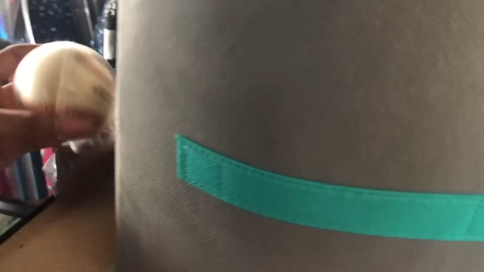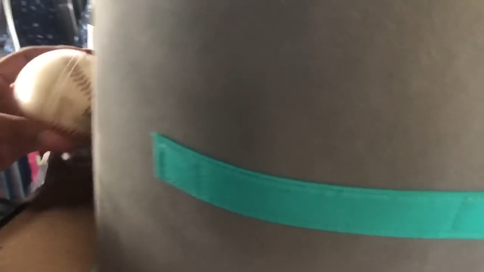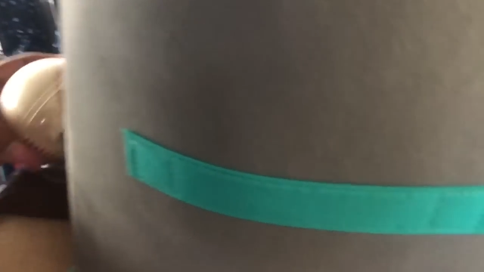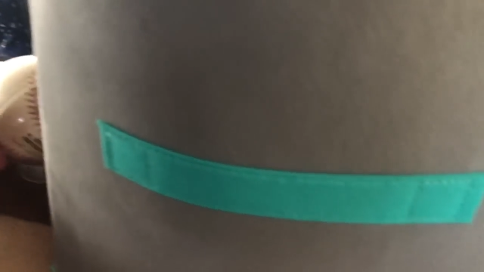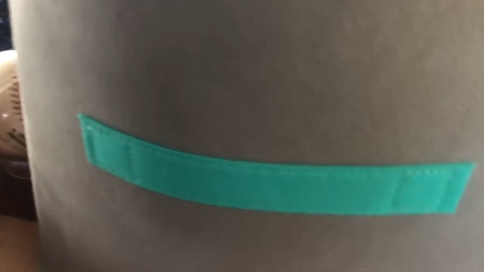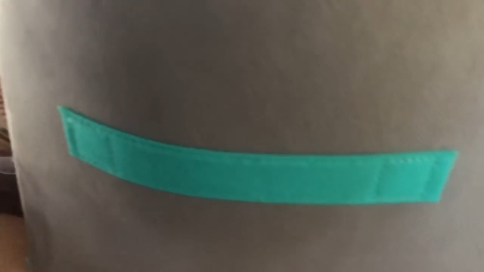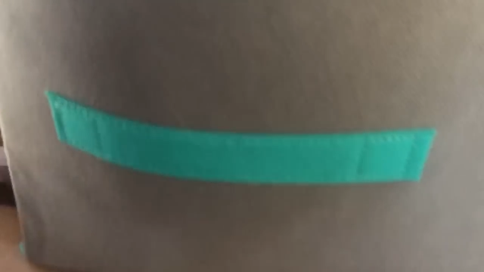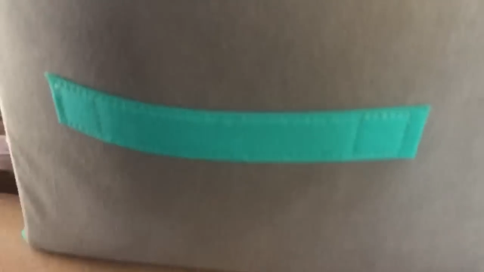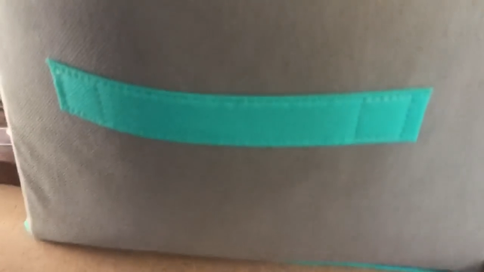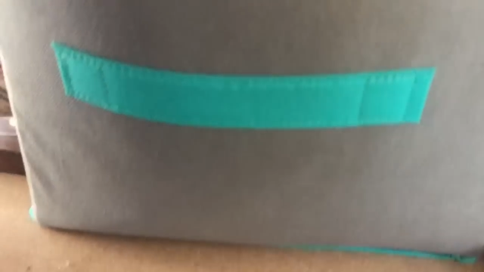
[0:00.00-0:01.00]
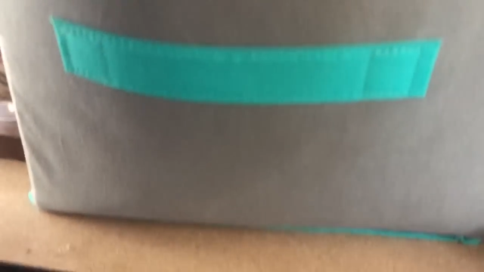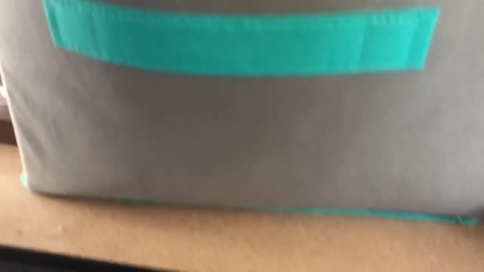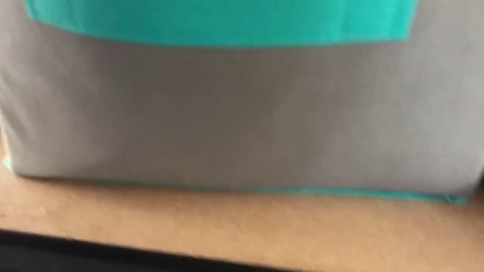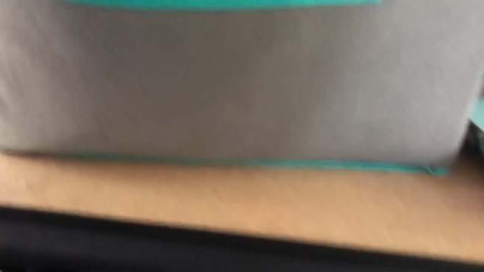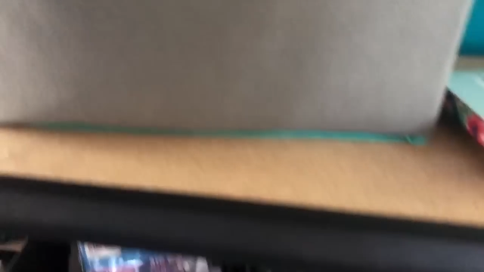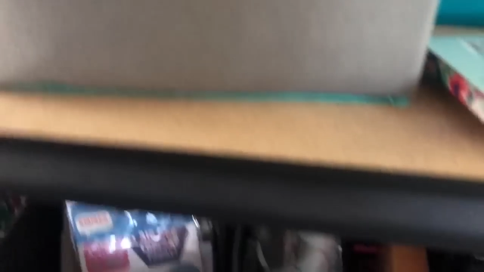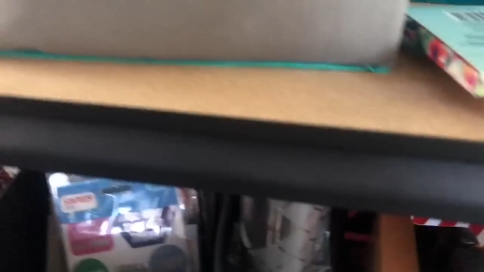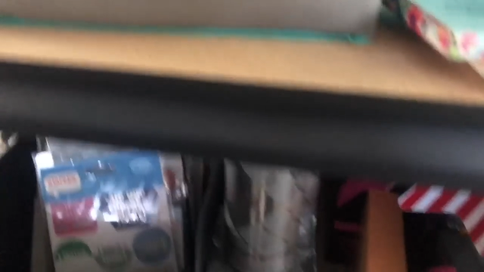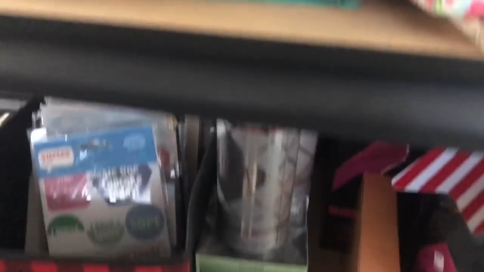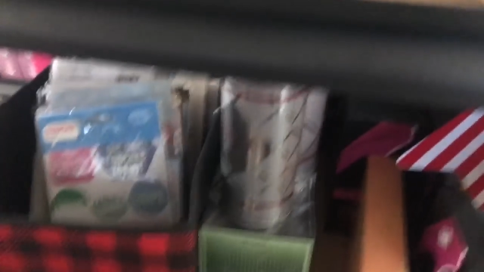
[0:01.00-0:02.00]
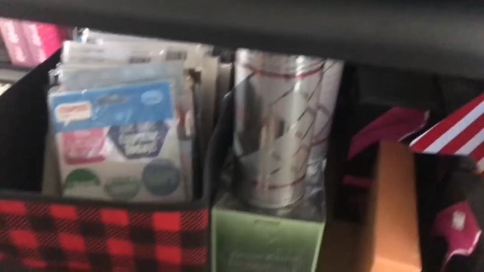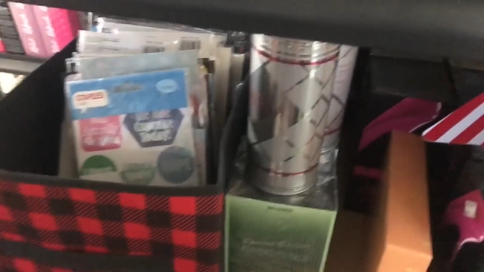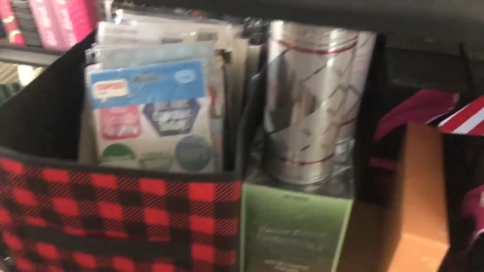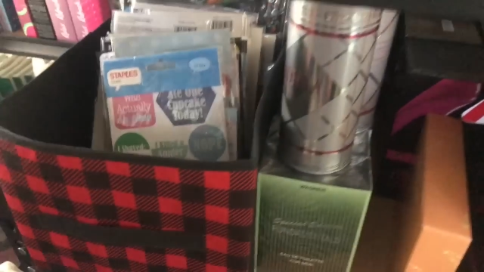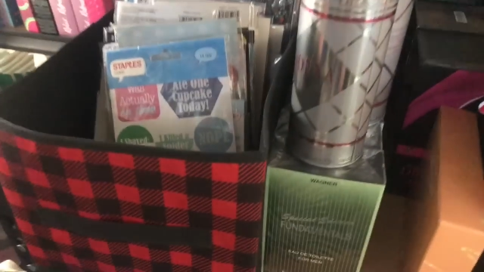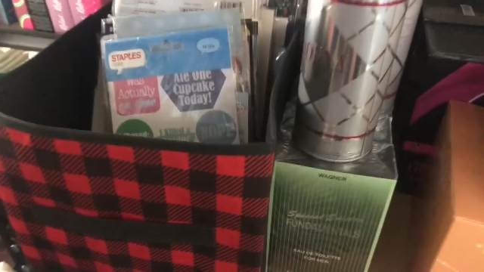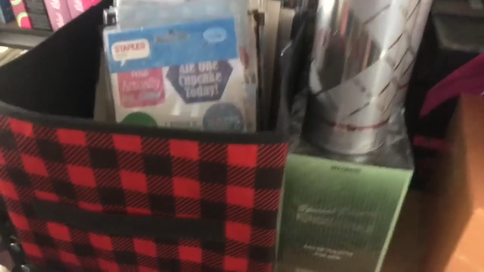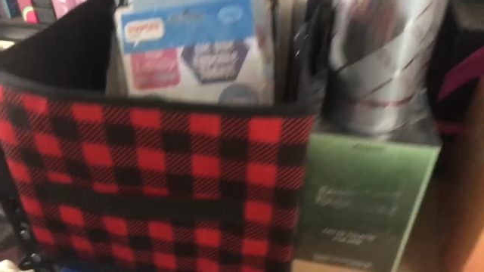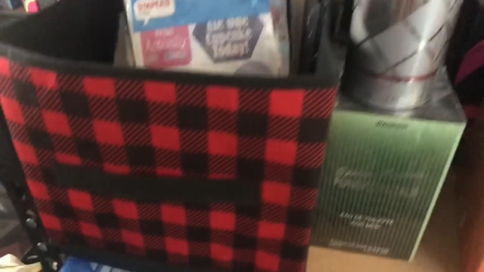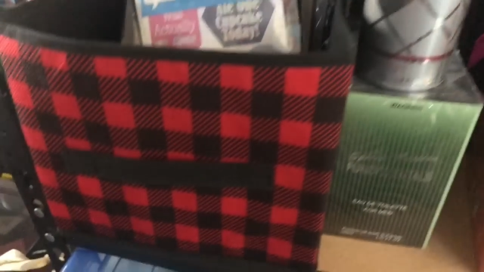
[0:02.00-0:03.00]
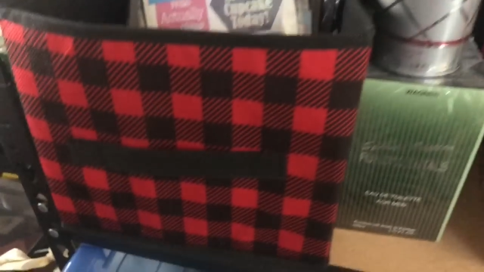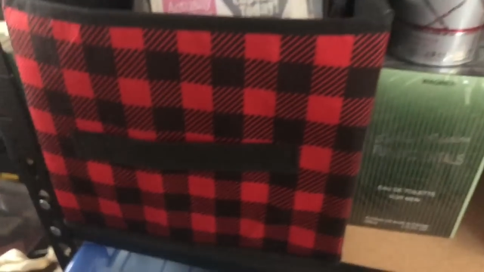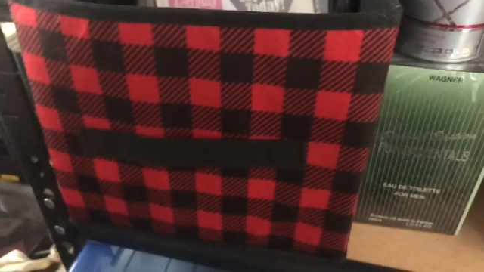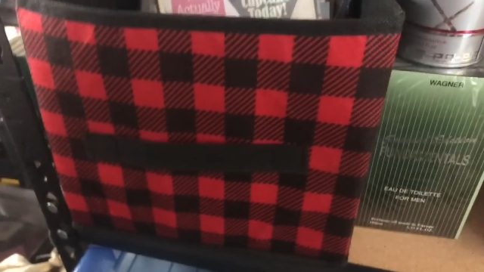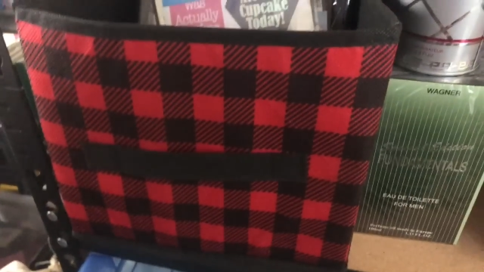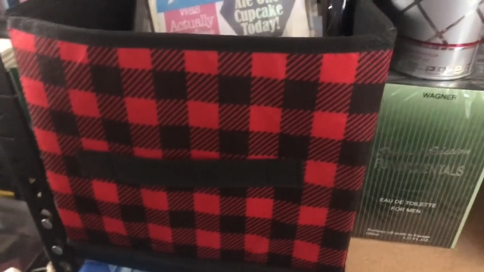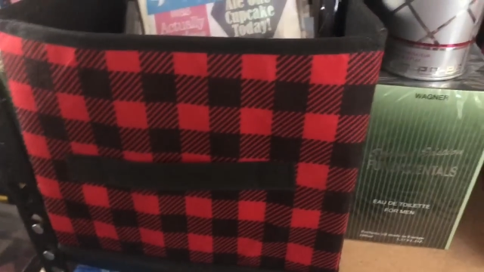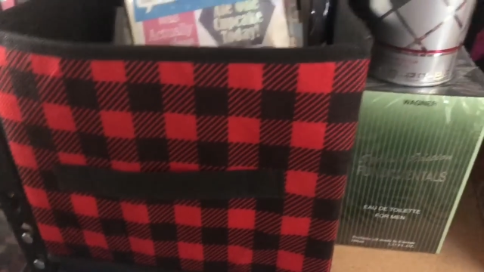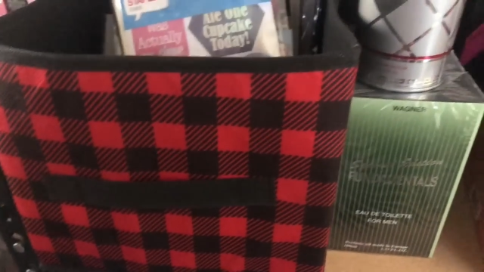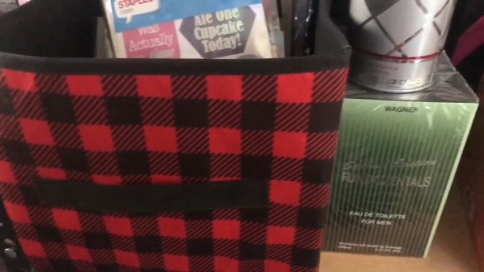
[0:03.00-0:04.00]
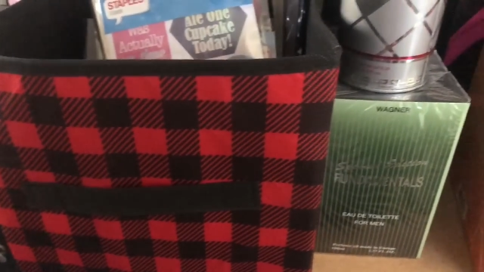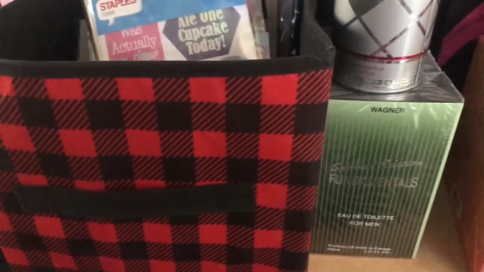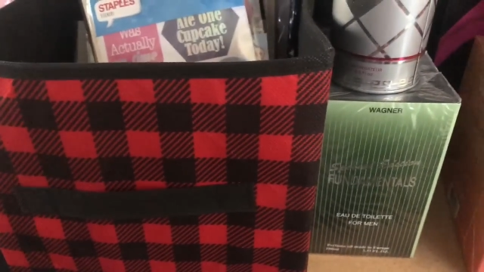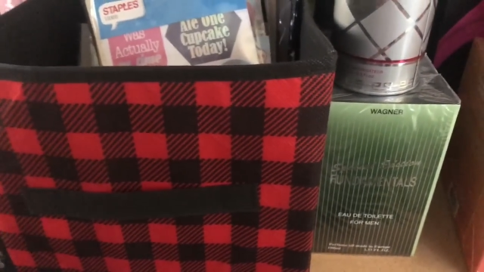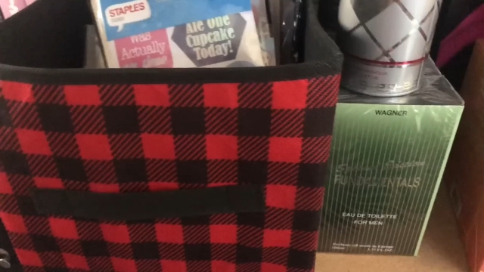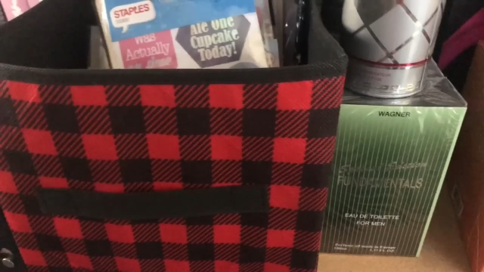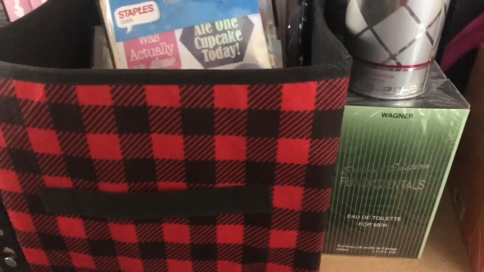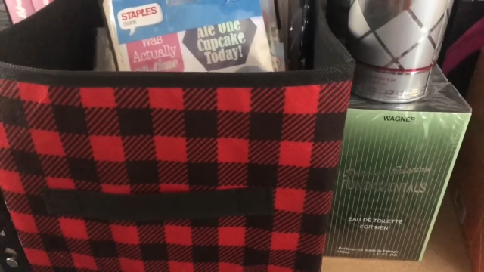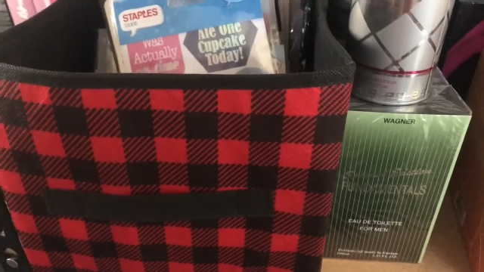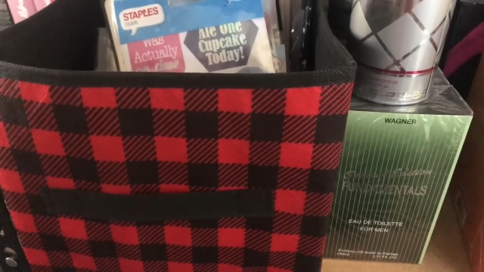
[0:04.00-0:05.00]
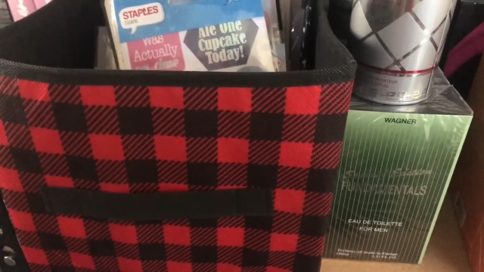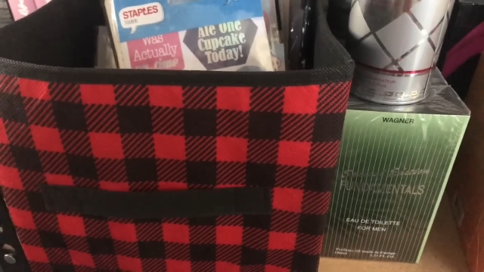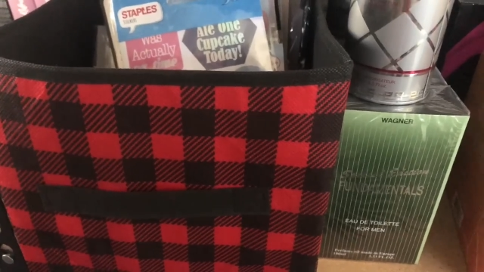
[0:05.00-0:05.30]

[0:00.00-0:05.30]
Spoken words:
Nobody's mouth can be seen.